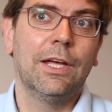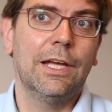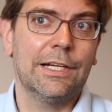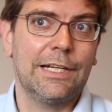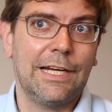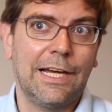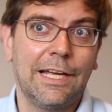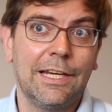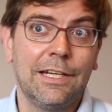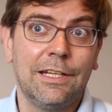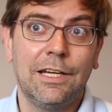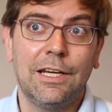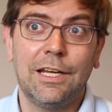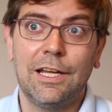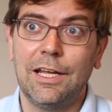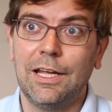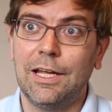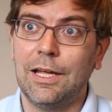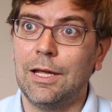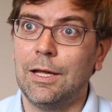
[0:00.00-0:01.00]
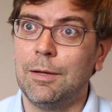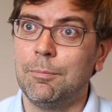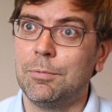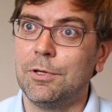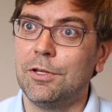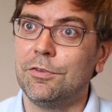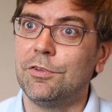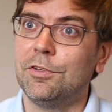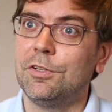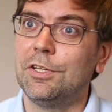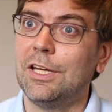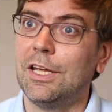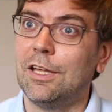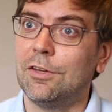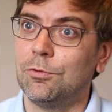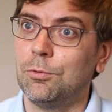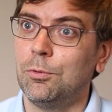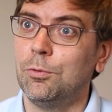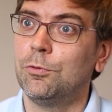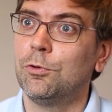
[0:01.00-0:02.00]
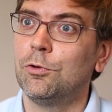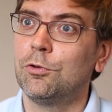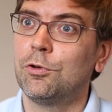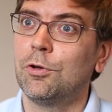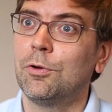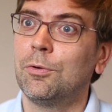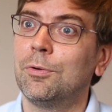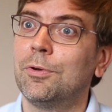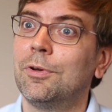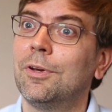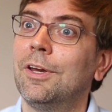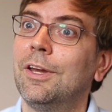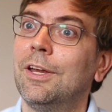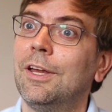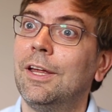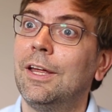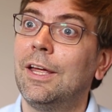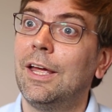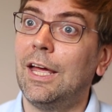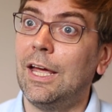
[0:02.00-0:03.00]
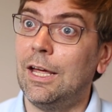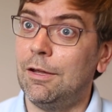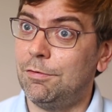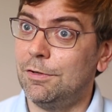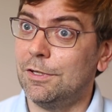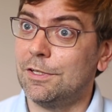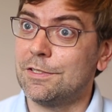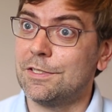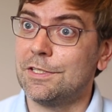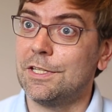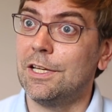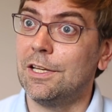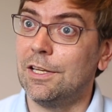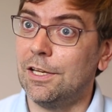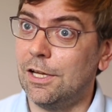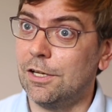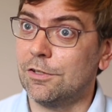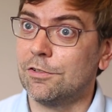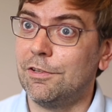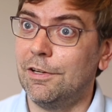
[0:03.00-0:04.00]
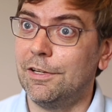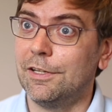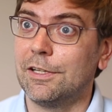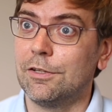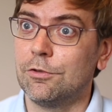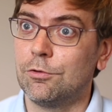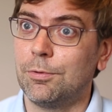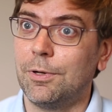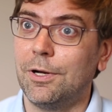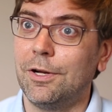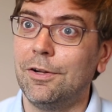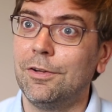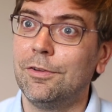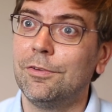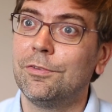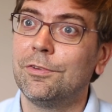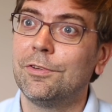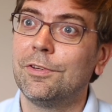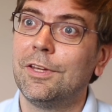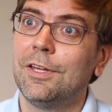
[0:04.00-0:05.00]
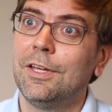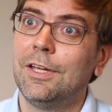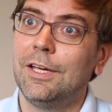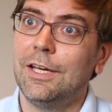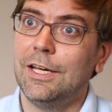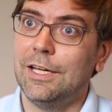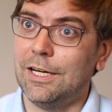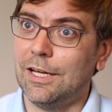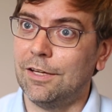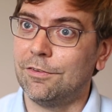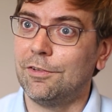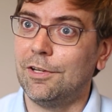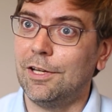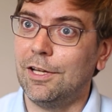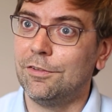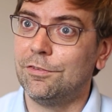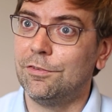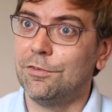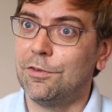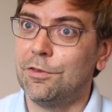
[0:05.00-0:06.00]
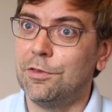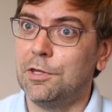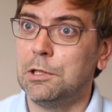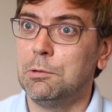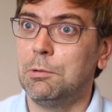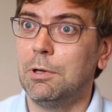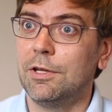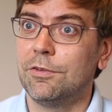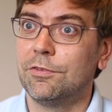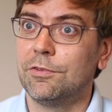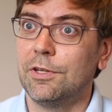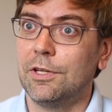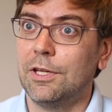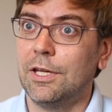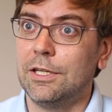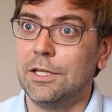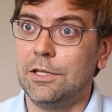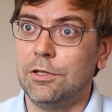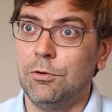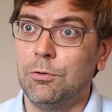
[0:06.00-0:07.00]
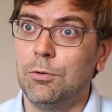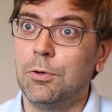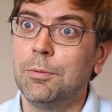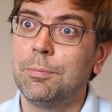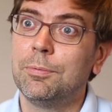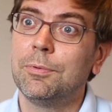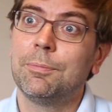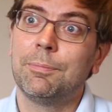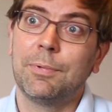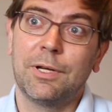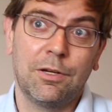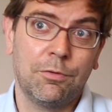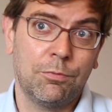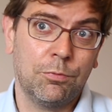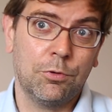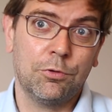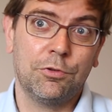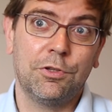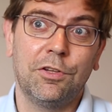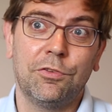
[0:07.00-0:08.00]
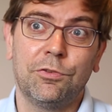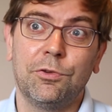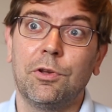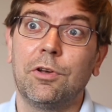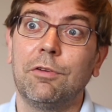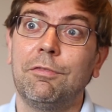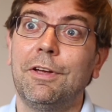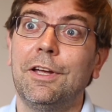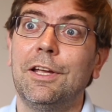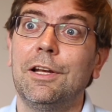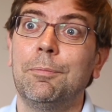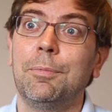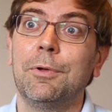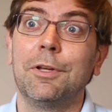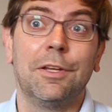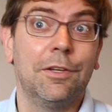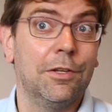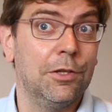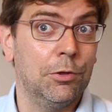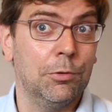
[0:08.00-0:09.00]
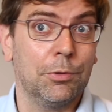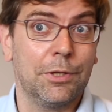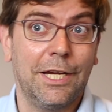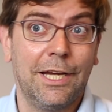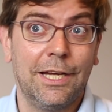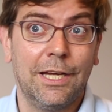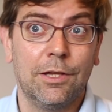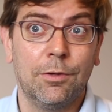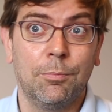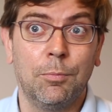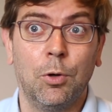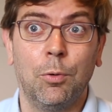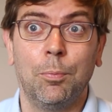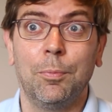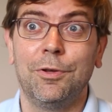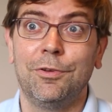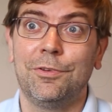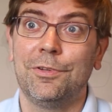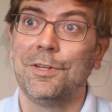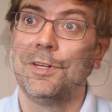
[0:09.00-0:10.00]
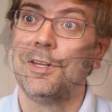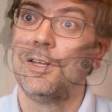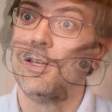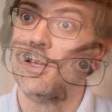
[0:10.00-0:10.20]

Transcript: Again, Empliciti has also shown efficacy in large clinical trials. It has a license in the US and in Europe, but unfortunately it's not available in the UK at the moment.